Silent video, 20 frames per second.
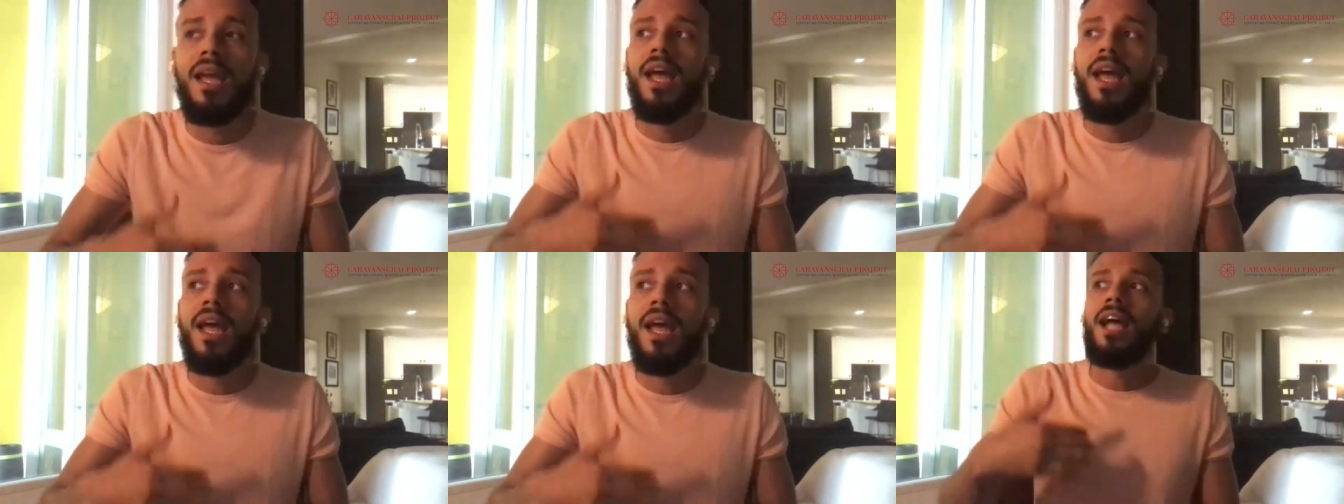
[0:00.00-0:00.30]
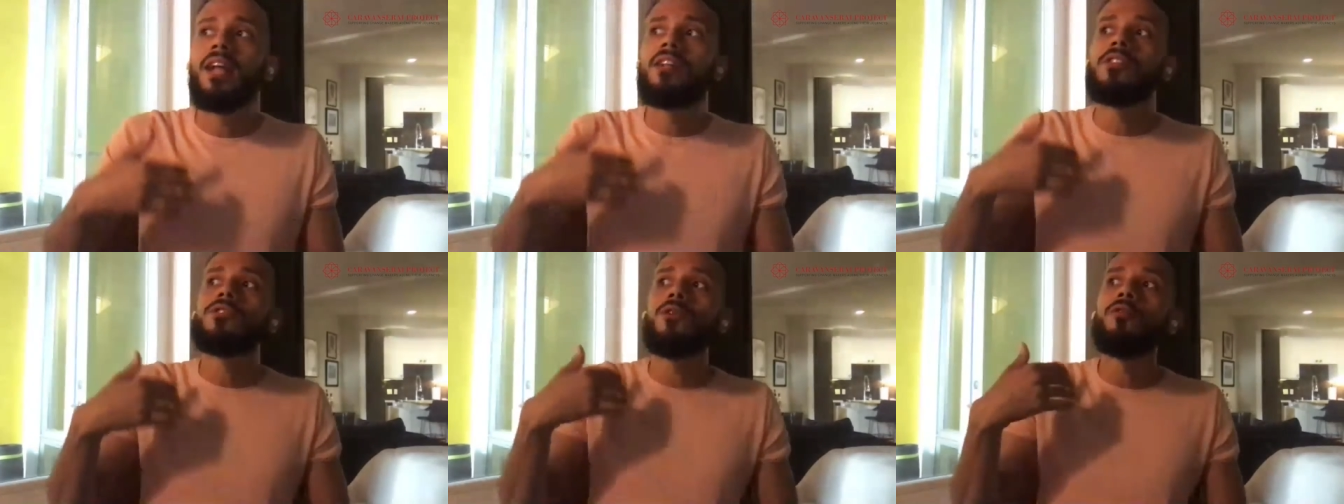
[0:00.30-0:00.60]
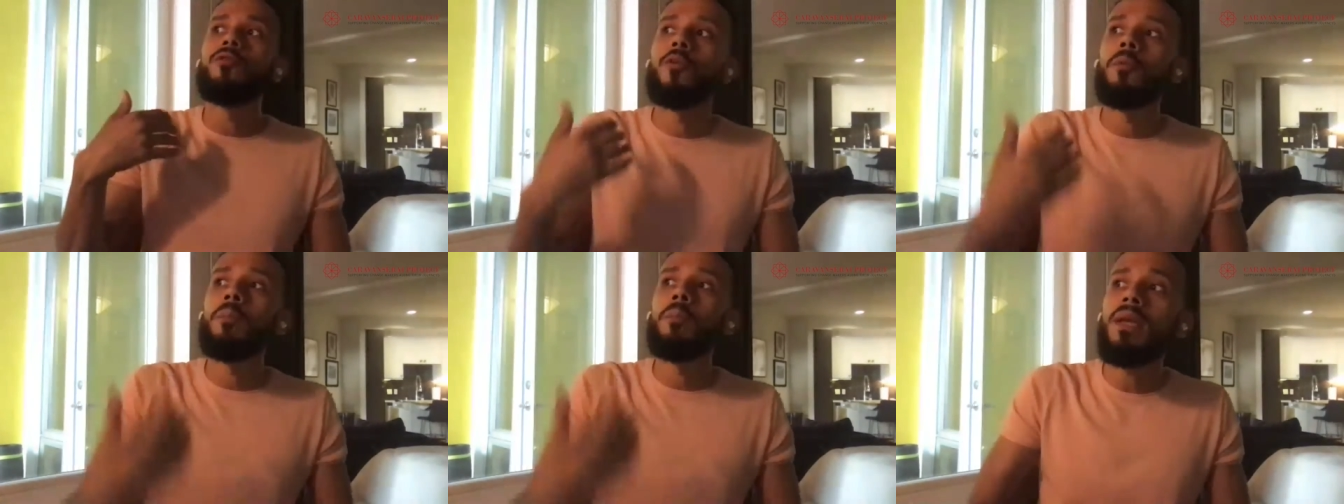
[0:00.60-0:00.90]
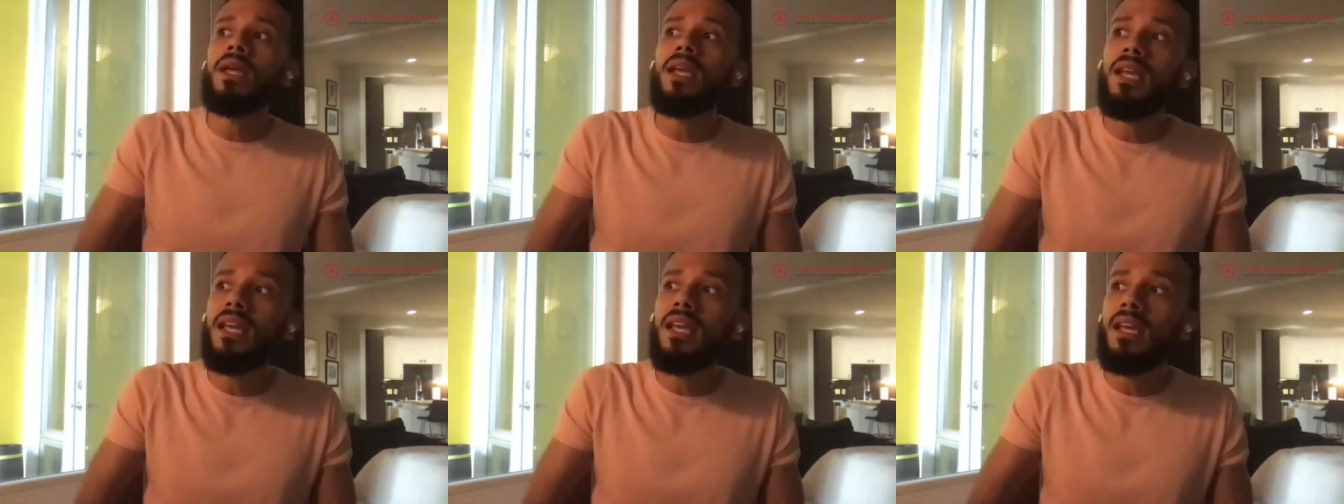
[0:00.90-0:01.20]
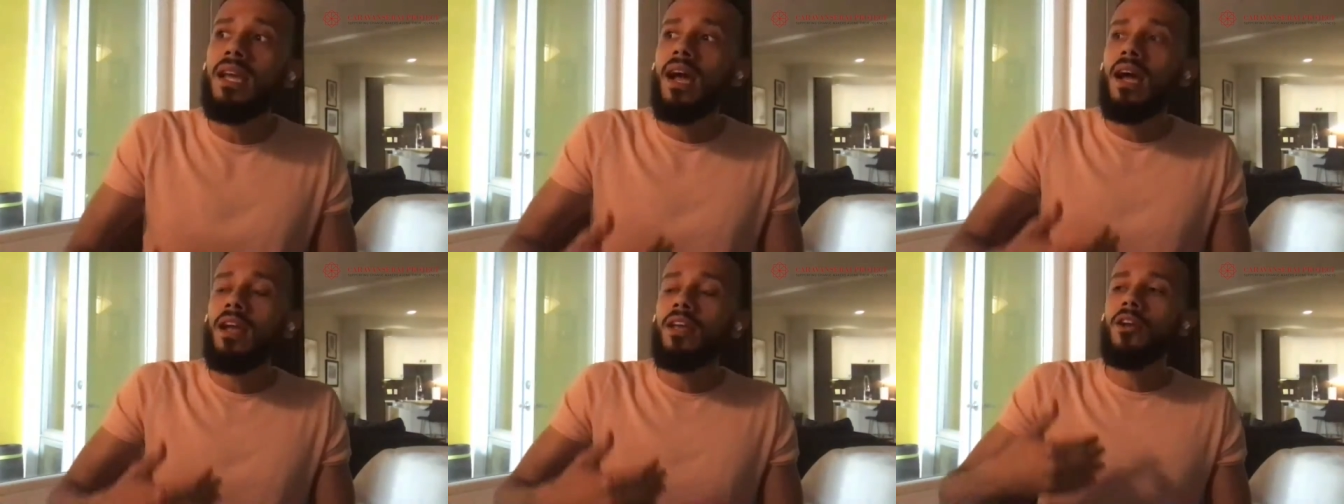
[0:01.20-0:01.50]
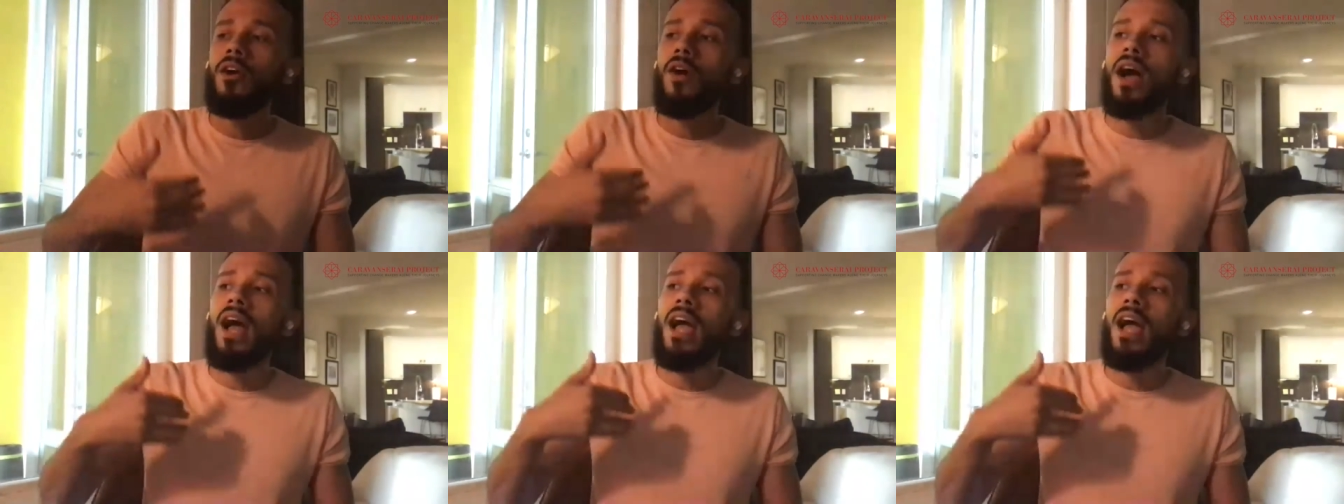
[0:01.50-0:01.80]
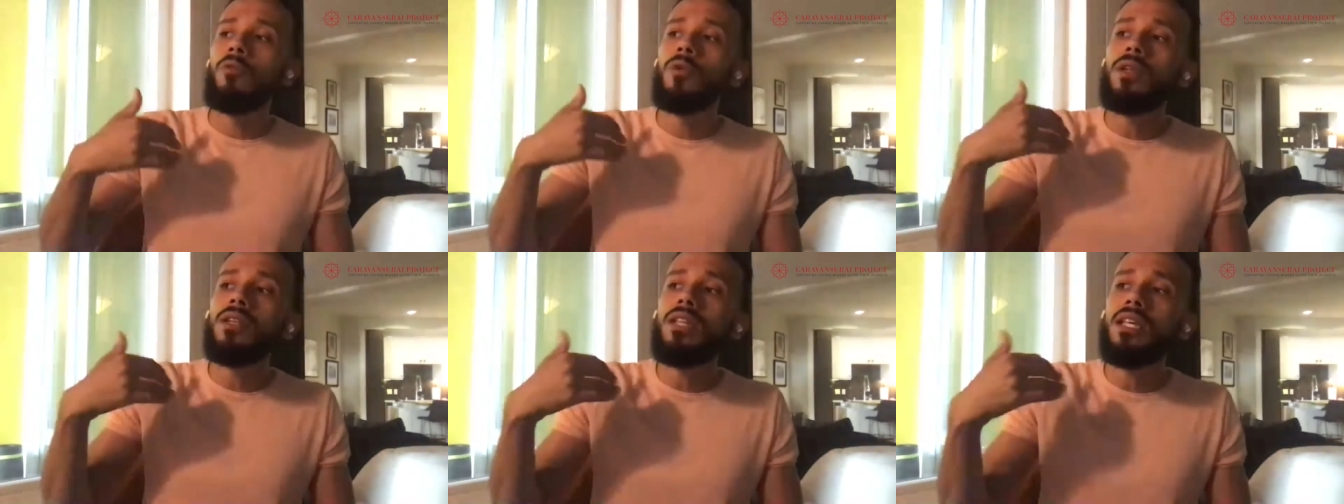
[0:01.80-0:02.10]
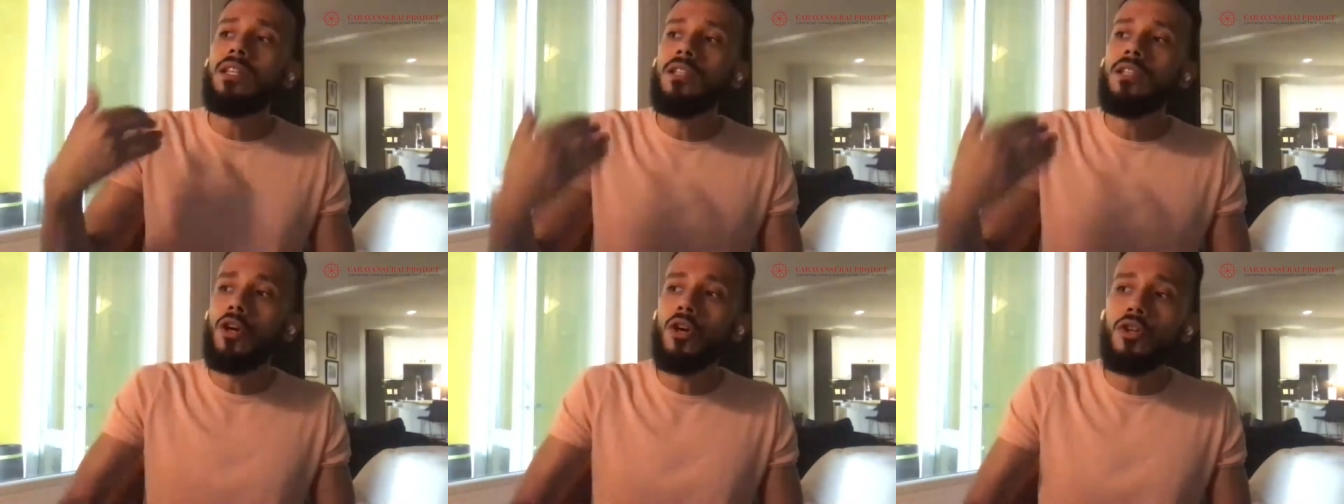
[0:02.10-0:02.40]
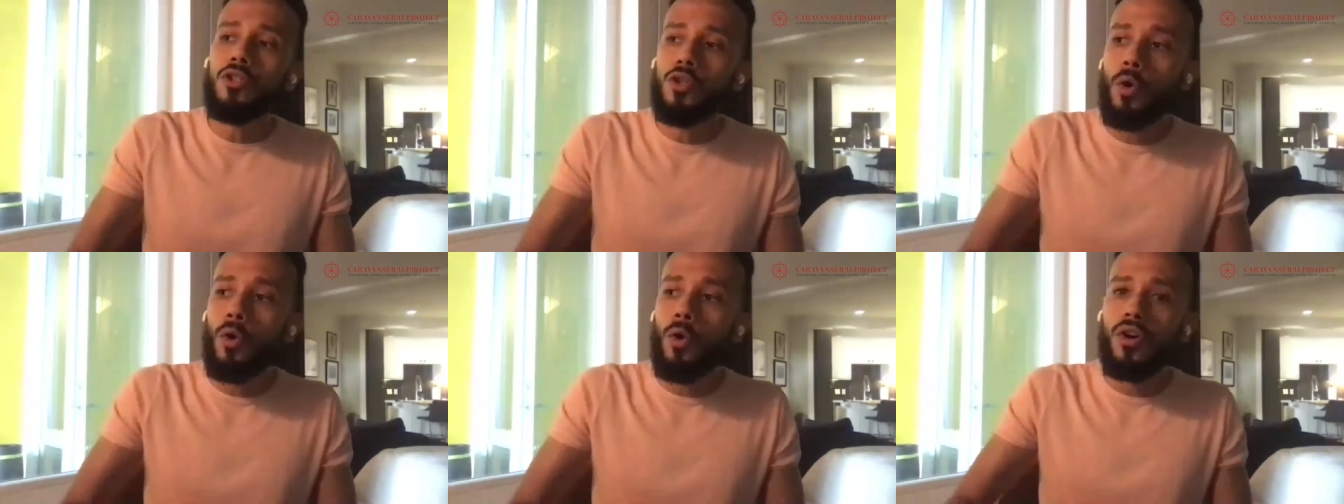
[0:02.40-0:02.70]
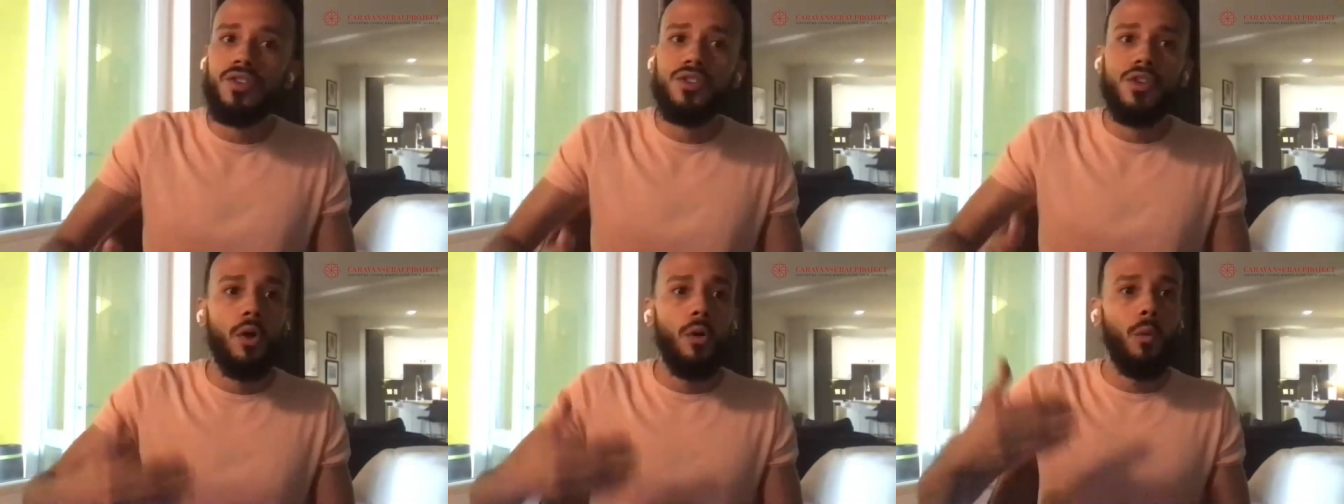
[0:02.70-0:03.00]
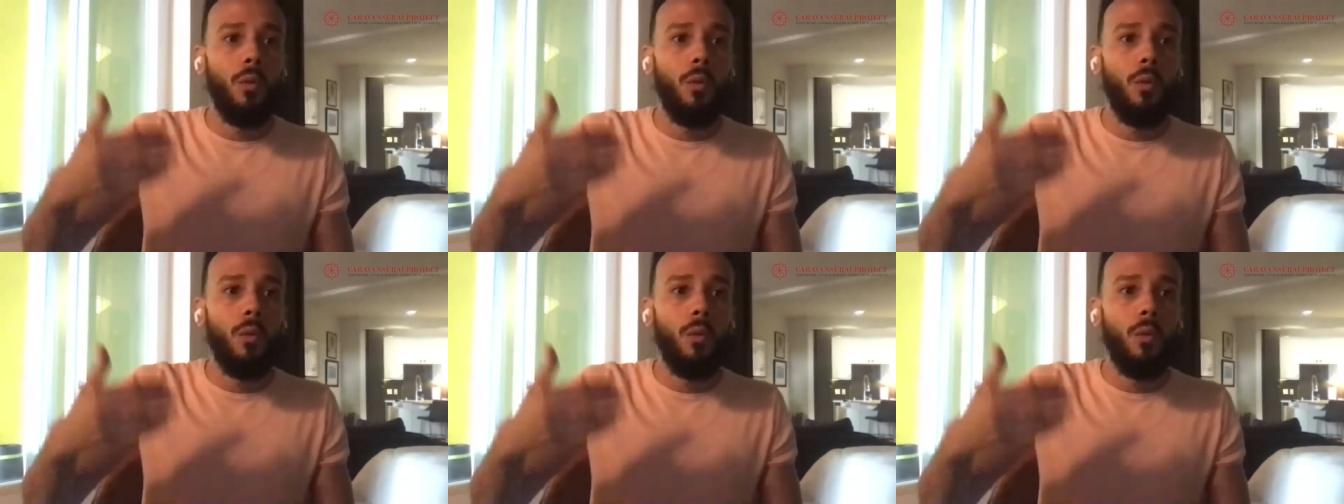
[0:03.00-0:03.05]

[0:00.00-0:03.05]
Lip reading: And so for me, I really look towards